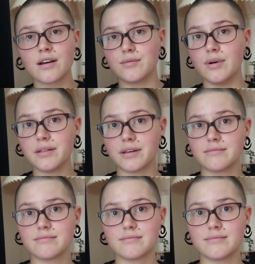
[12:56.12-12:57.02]
Well then,
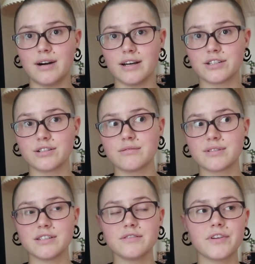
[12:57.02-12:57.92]
I shall
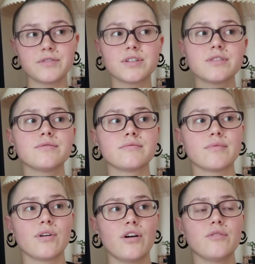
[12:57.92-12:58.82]
see you very soon,
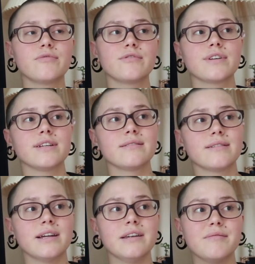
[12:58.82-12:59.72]
hopefully,
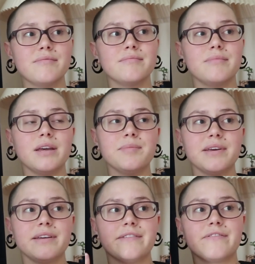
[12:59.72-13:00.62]
and
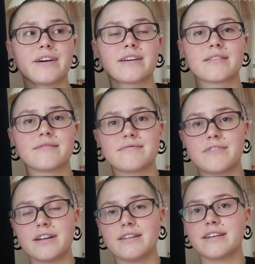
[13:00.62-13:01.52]
maybe if I can
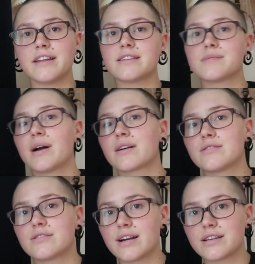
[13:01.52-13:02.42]
finally get this back
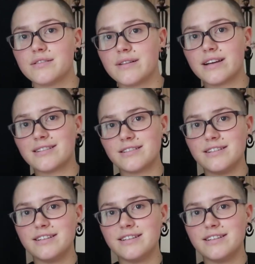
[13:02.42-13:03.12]
on track, you'll actually